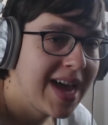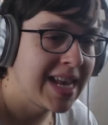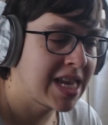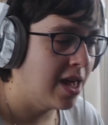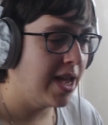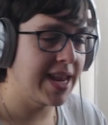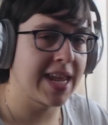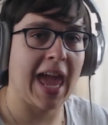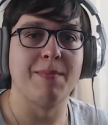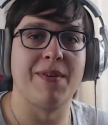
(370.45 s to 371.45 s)
It's kind of like the
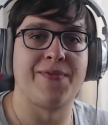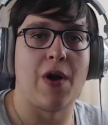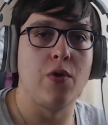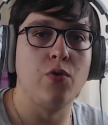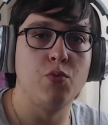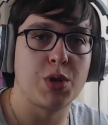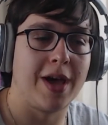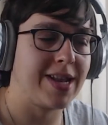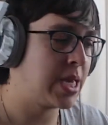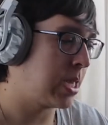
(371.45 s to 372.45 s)
Game of Thrones,
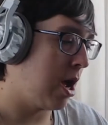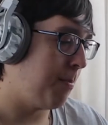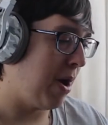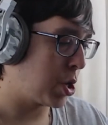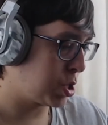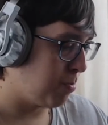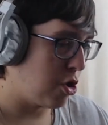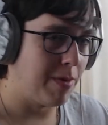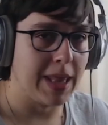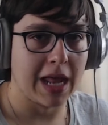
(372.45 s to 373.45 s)
like the Starbucks
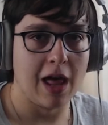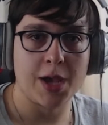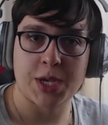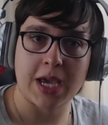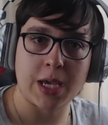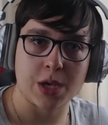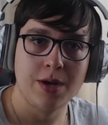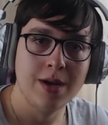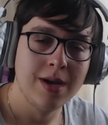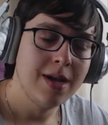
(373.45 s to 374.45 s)
moment in the last
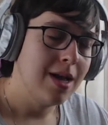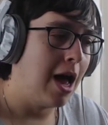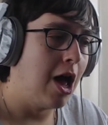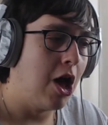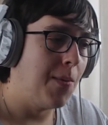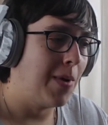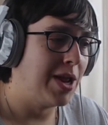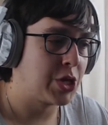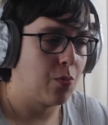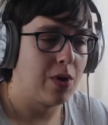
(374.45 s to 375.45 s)
season,
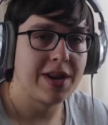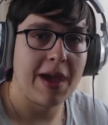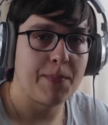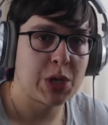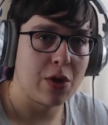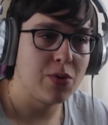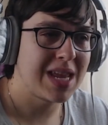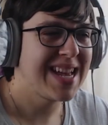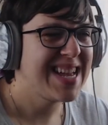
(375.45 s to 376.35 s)
when it's on one of the episodes.